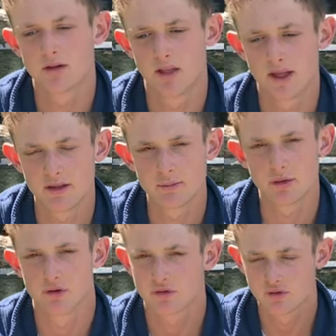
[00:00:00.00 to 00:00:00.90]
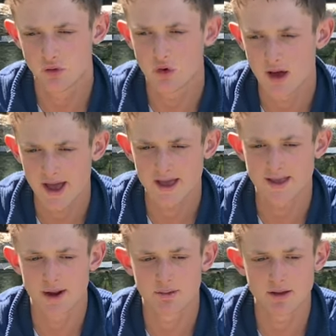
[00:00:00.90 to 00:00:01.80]
and then you put straw hay
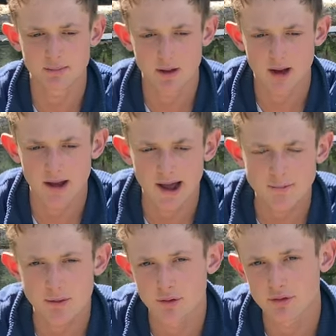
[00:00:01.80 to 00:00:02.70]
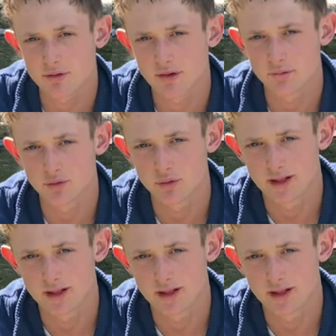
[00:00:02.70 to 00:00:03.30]
down it but I have also seen root